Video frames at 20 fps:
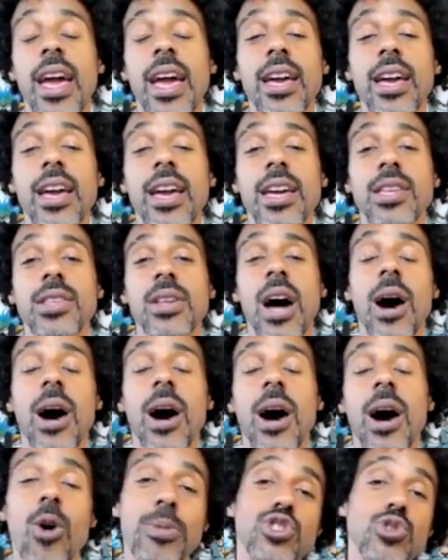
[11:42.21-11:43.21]
and
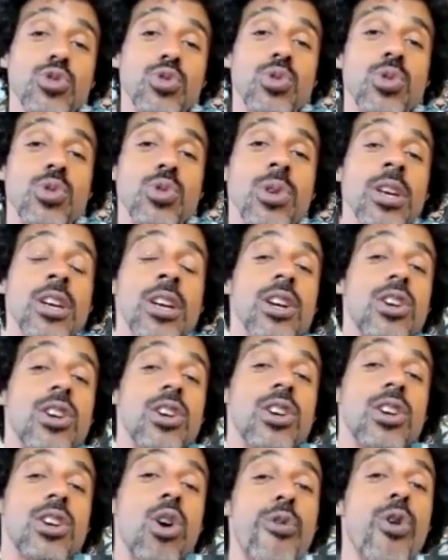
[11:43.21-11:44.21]
I hope that you
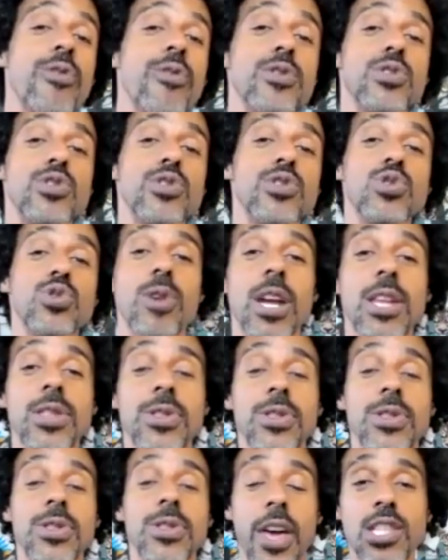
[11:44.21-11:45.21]
go forth and do
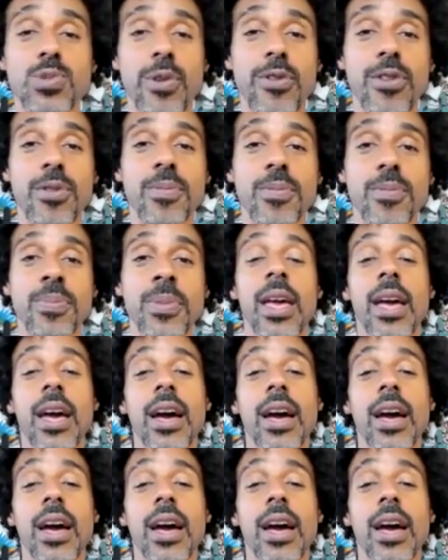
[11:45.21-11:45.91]
great things with it.